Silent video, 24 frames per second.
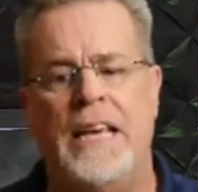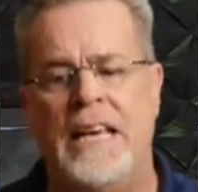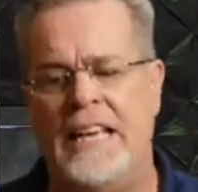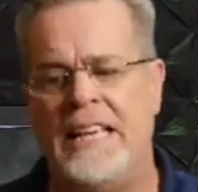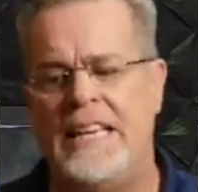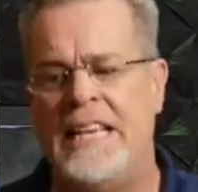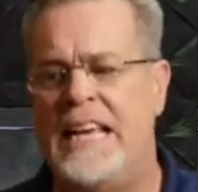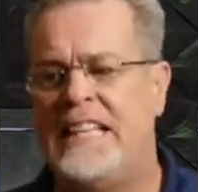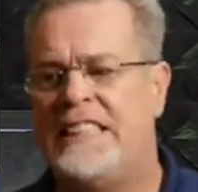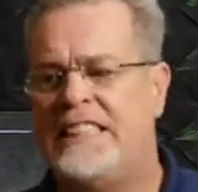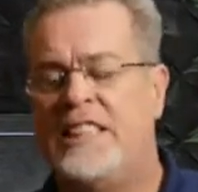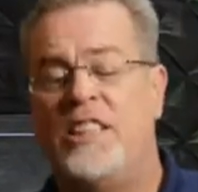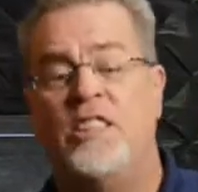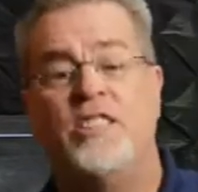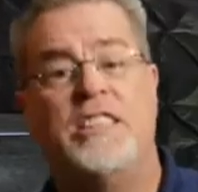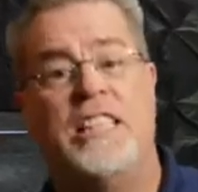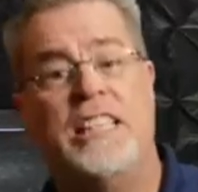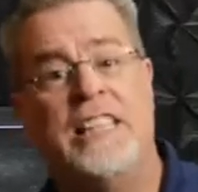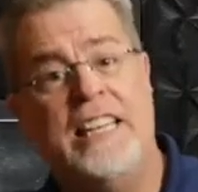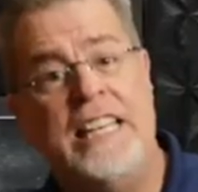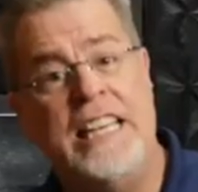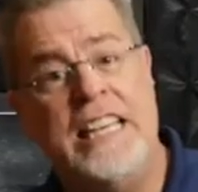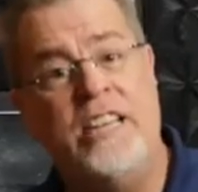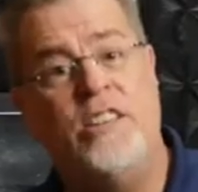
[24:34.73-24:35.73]
Yes, there's
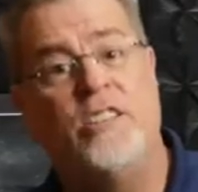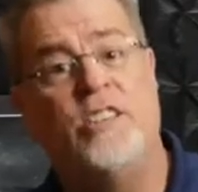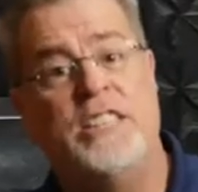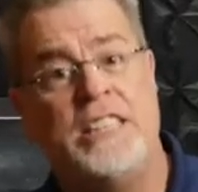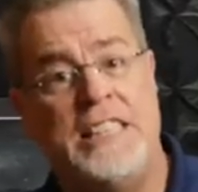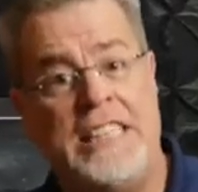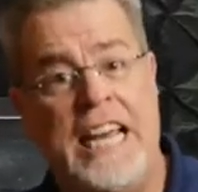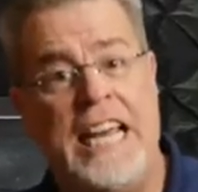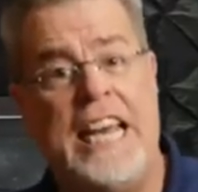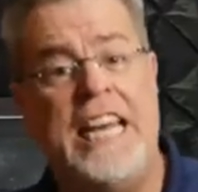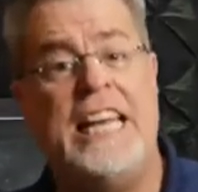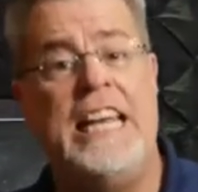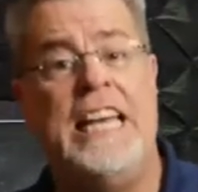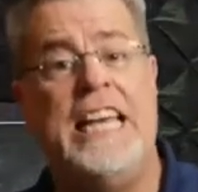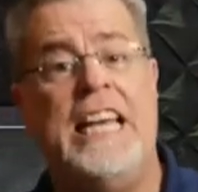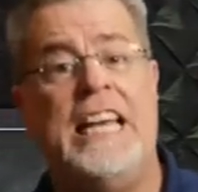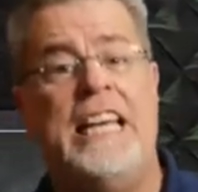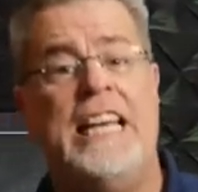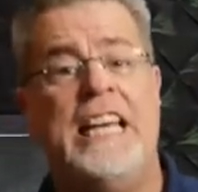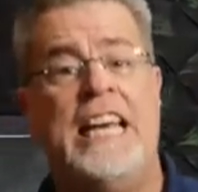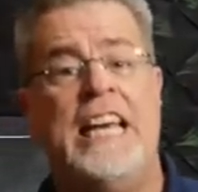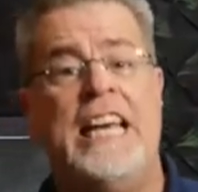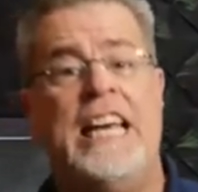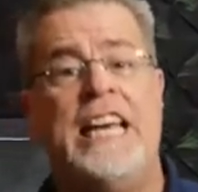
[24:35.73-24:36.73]
a legal
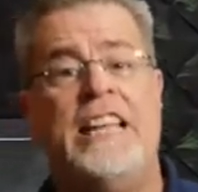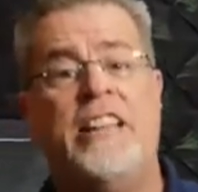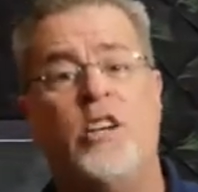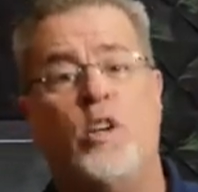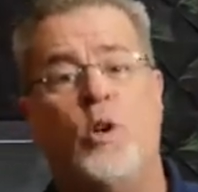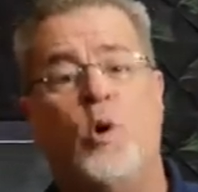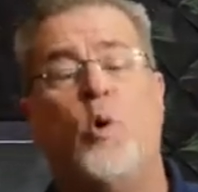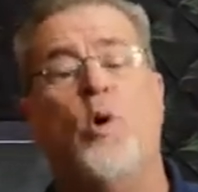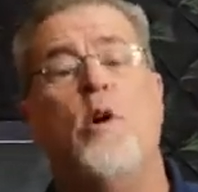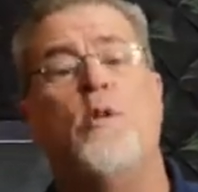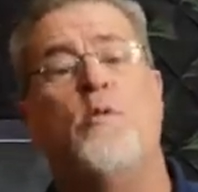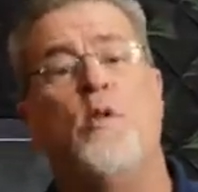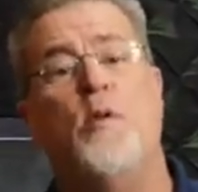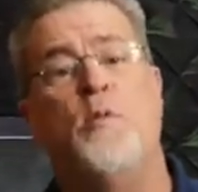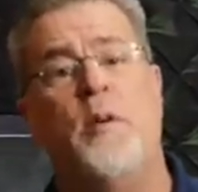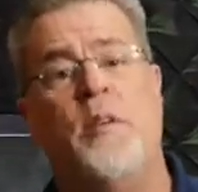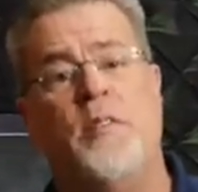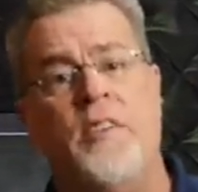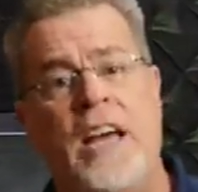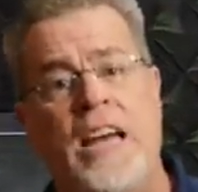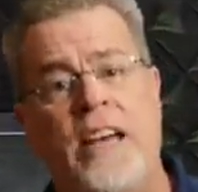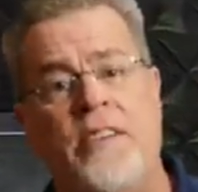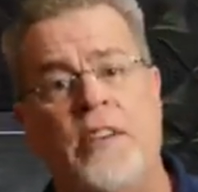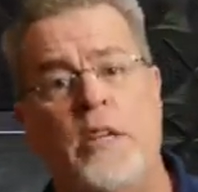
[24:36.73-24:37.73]
standing in the courtroom
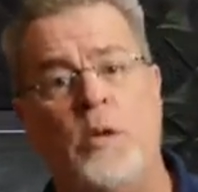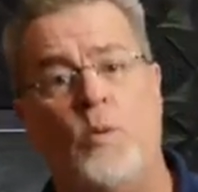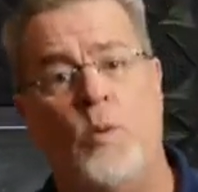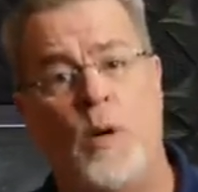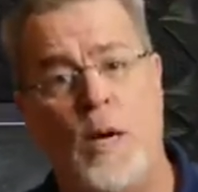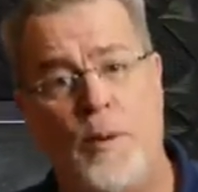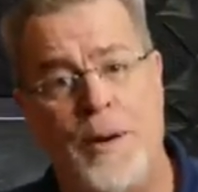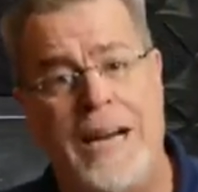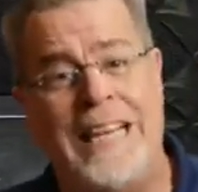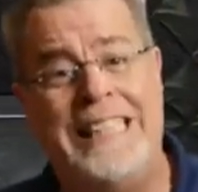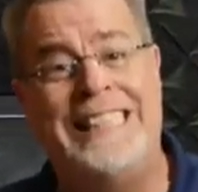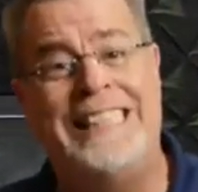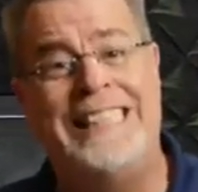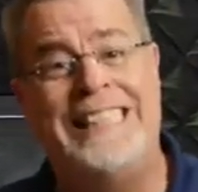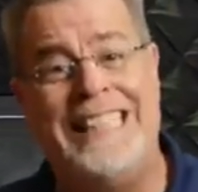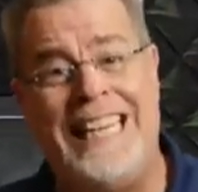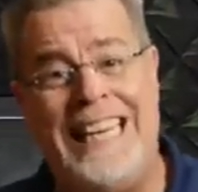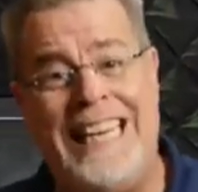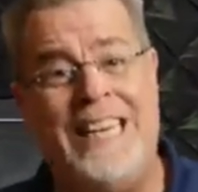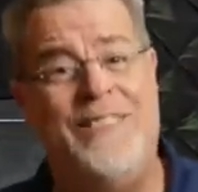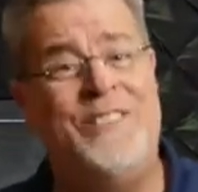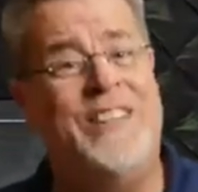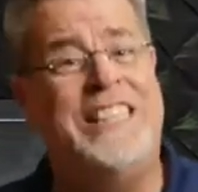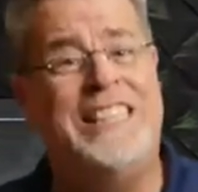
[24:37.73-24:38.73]
of heaven whereby
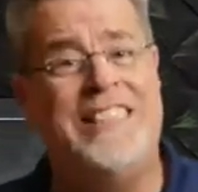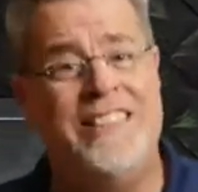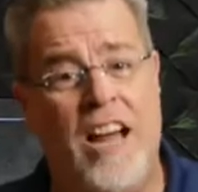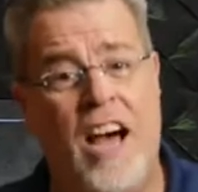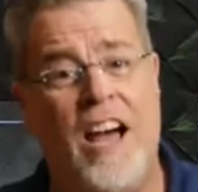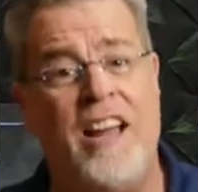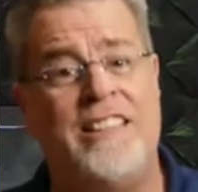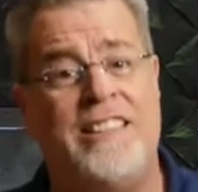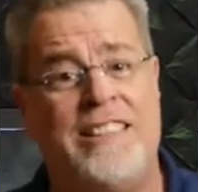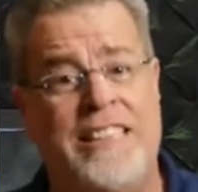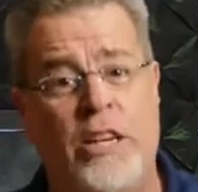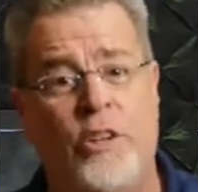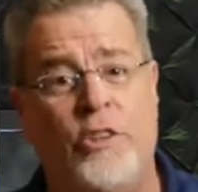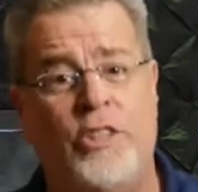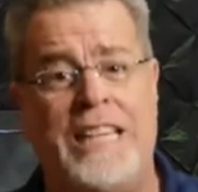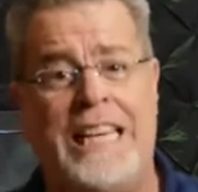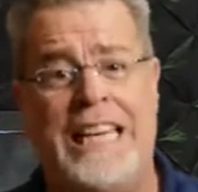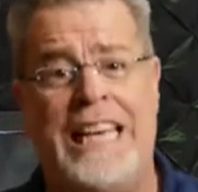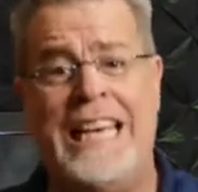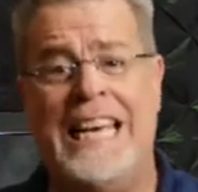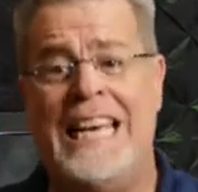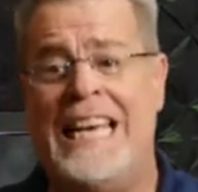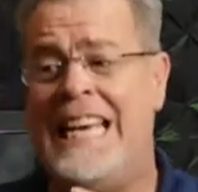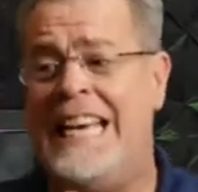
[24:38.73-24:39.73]
Steve is not
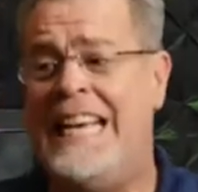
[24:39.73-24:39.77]
guilty.